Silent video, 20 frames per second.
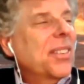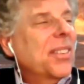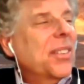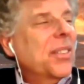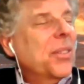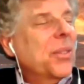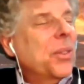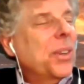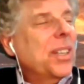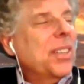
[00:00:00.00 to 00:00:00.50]

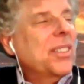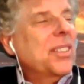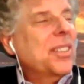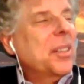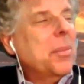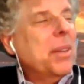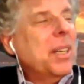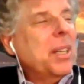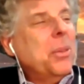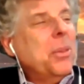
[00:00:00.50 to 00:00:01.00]
When
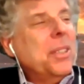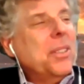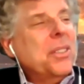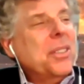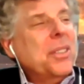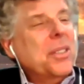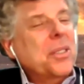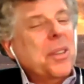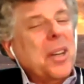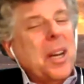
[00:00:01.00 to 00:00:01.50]
somebody once
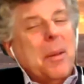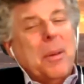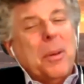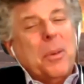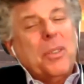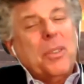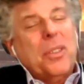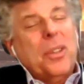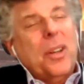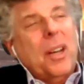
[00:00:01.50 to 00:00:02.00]
described, I
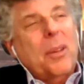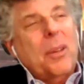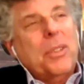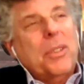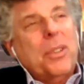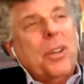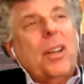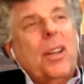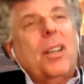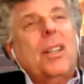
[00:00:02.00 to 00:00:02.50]

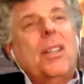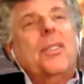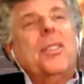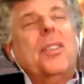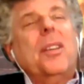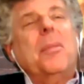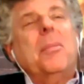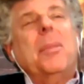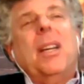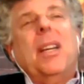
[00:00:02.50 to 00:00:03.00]
was talking to
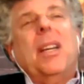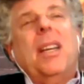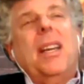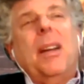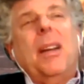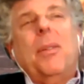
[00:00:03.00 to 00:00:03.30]
somebody.